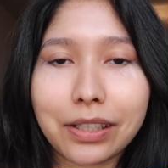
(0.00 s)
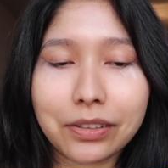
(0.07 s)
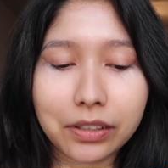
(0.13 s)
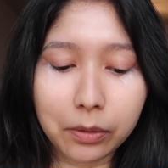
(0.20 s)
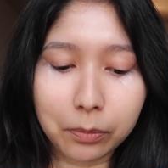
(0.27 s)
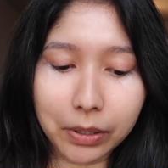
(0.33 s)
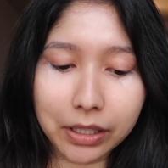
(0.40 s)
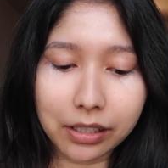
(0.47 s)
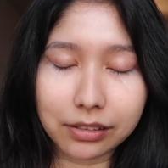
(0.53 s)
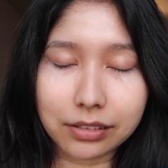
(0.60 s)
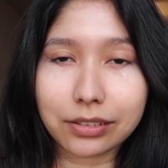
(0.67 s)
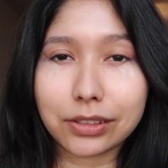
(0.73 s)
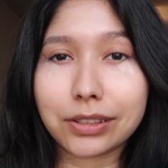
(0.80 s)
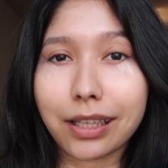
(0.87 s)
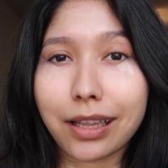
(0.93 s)
only because
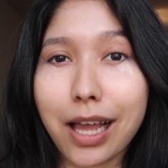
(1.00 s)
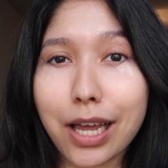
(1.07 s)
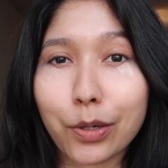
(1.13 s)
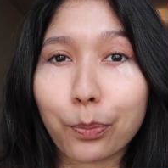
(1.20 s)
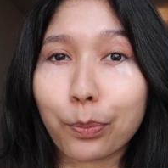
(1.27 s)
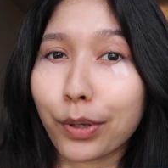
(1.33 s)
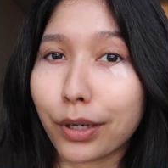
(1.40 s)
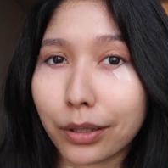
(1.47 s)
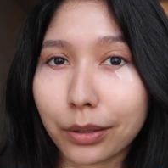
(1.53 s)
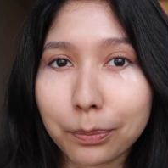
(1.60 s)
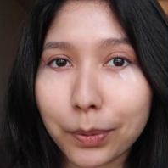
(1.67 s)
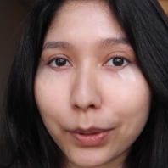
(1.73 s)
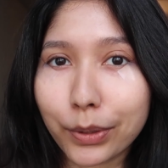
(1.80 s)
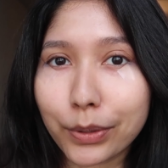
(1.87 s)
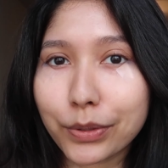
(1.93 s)
there's a lot of
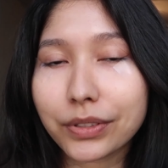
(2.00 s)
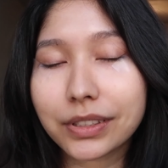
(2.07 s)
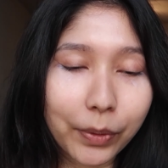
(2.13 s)
purples,